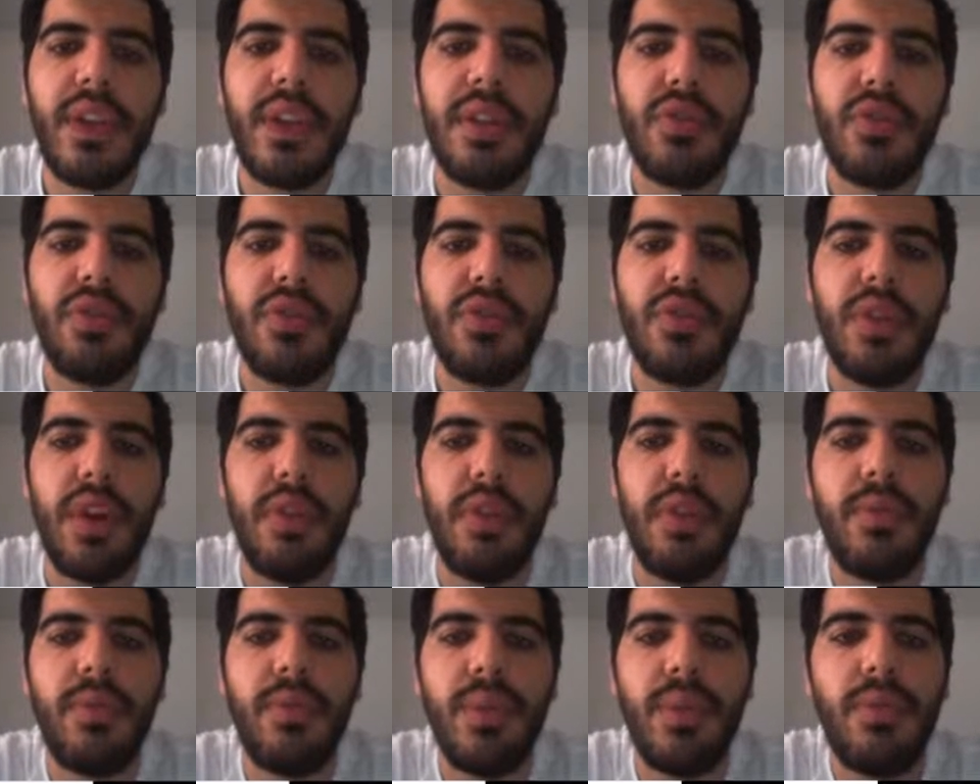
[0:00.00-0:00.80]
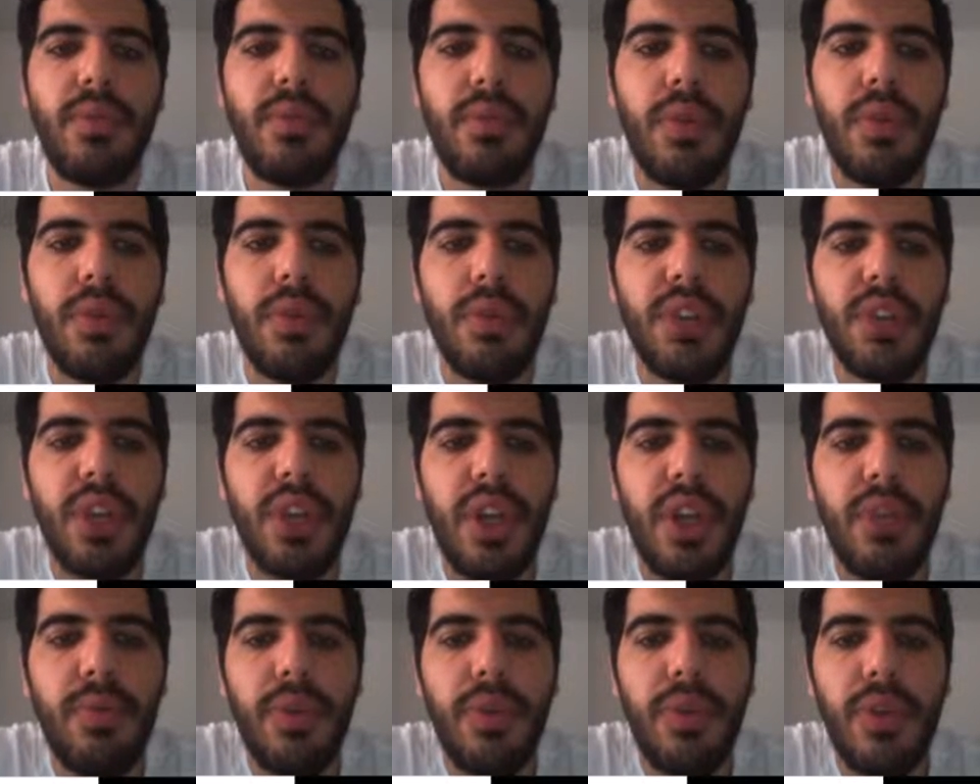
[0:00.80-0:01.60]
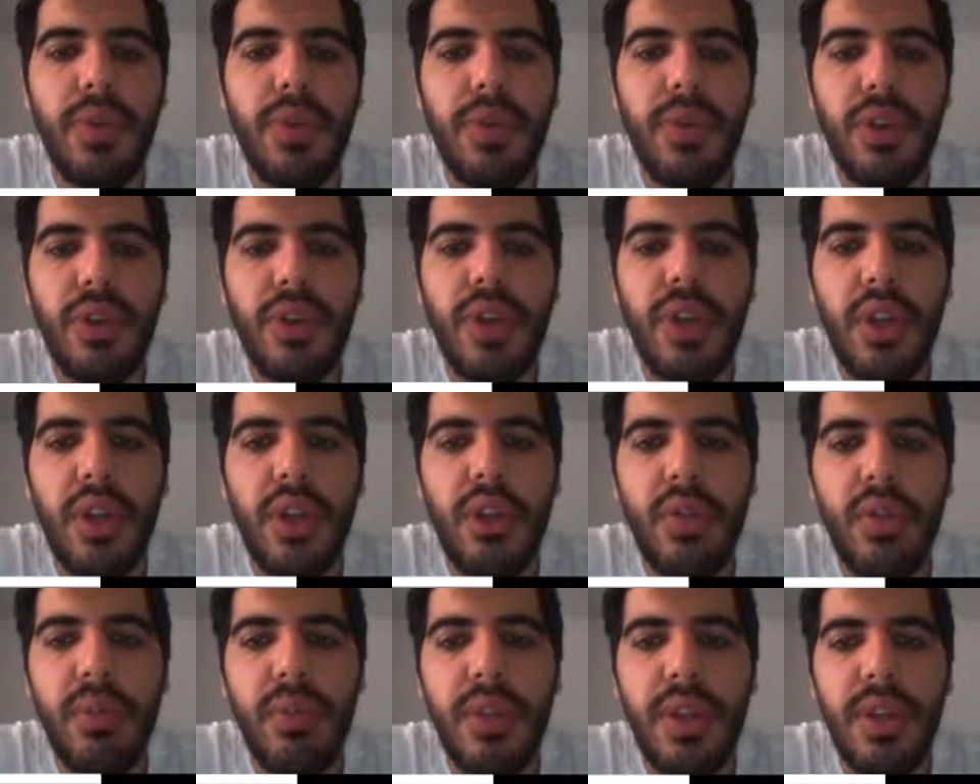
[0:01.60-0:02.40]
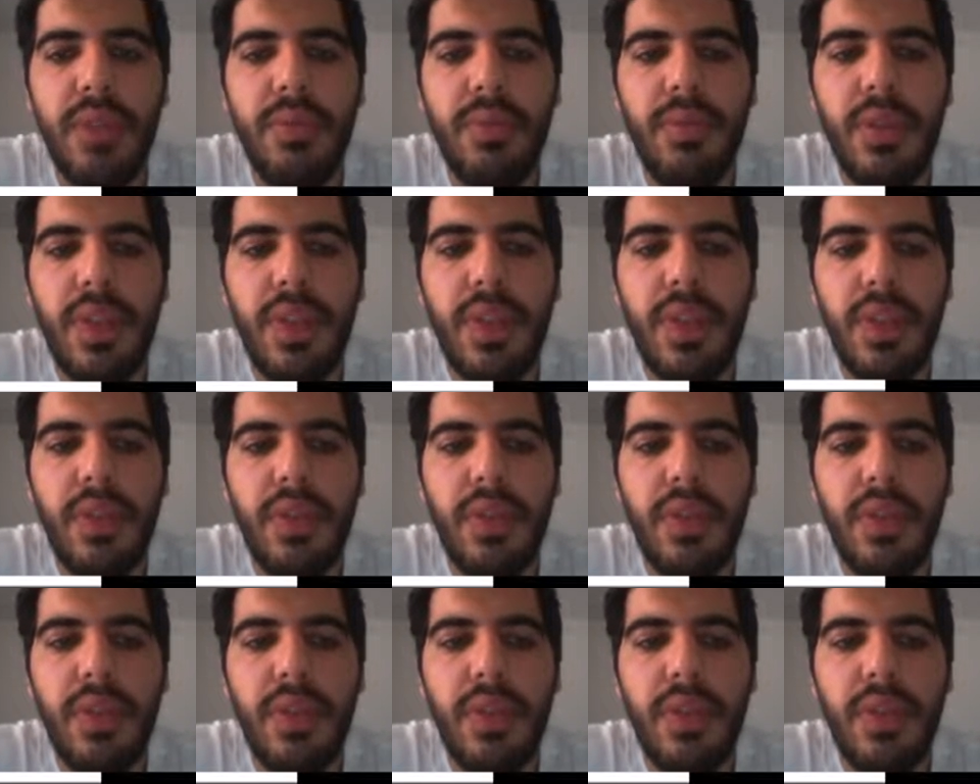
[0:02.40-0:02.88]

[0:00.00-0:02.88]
should have been more SharePoint project committee meeting